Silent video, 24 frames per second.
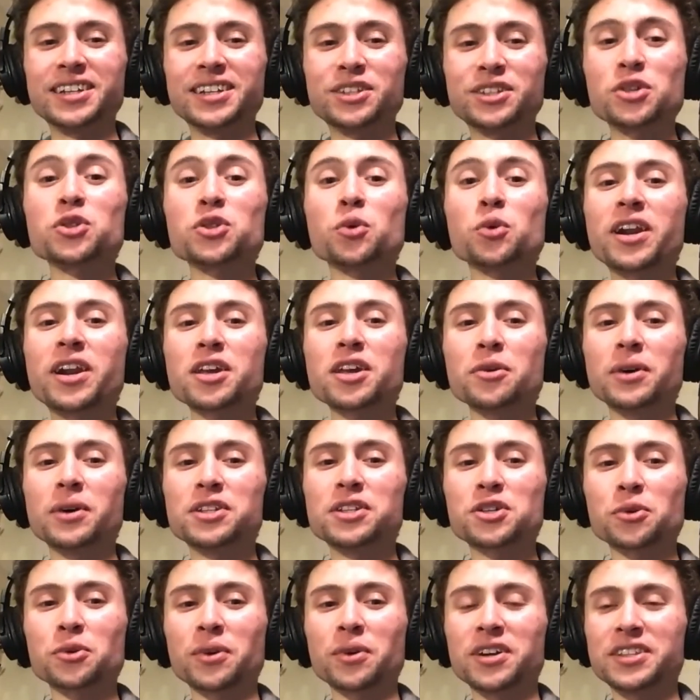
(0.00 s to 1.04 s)
wedding you went
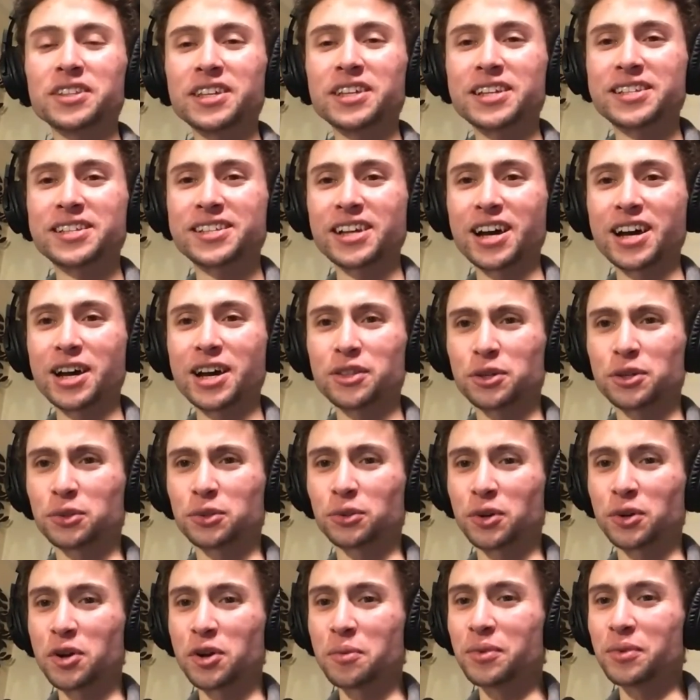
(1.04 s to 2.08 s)
to where this the
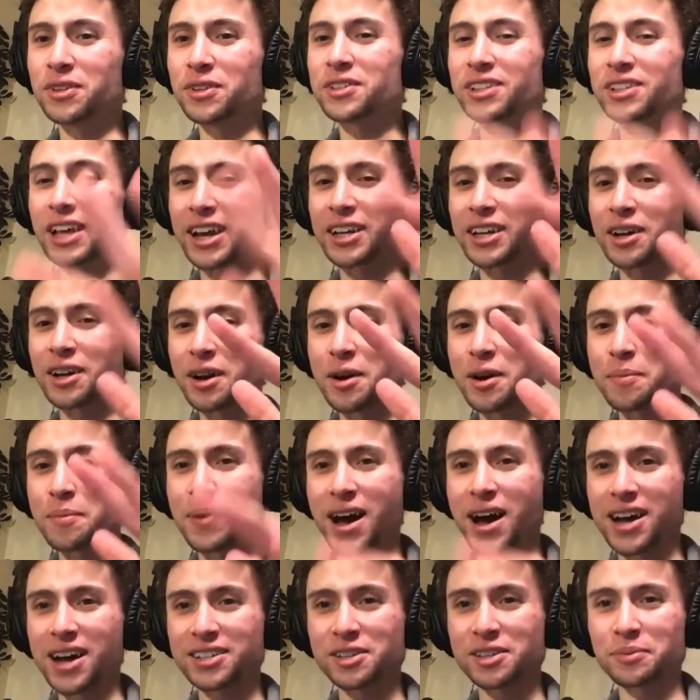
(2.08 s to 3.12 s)
groom was like
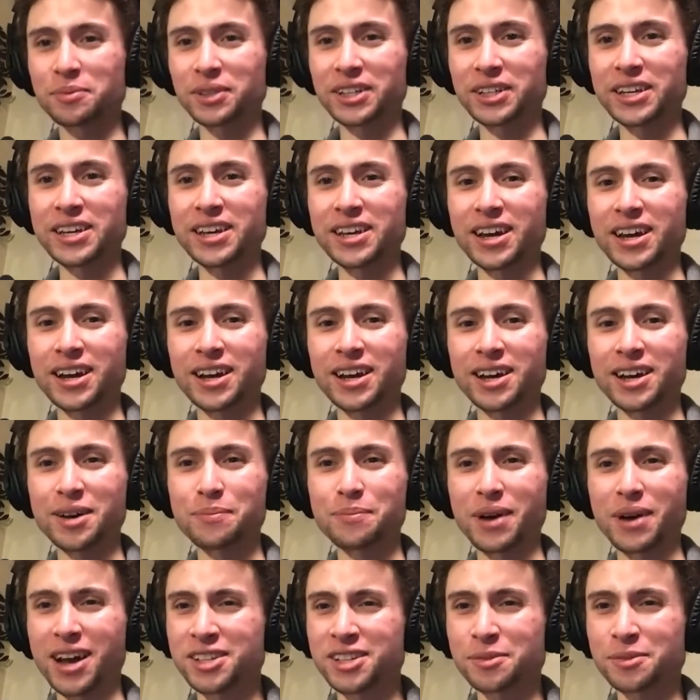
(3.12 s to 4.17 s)
possibly
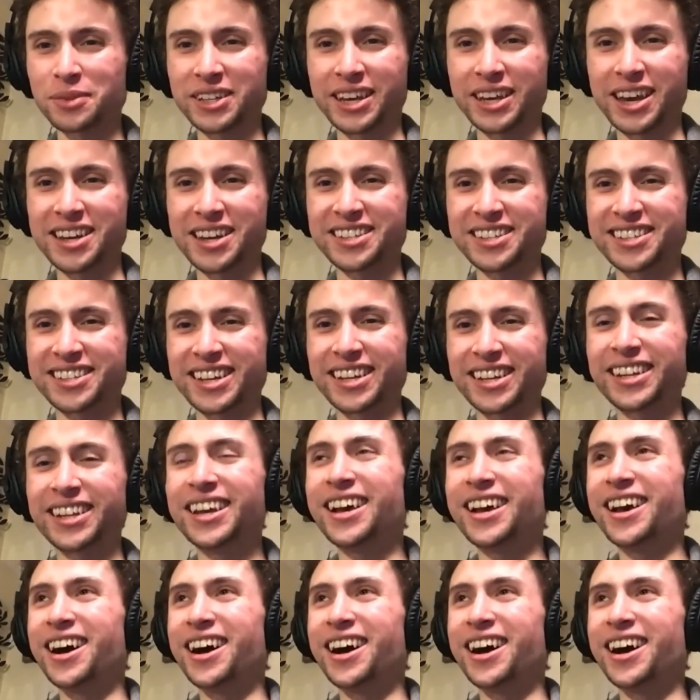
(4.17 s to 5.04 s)
gay, you said,